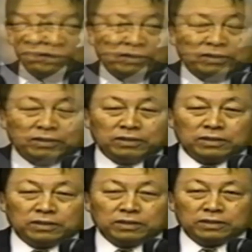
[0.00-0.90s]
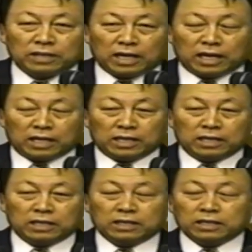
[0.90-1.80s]

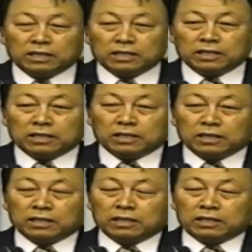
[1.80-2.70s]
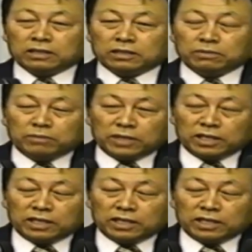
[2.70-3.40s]
No one is speaking in this clip.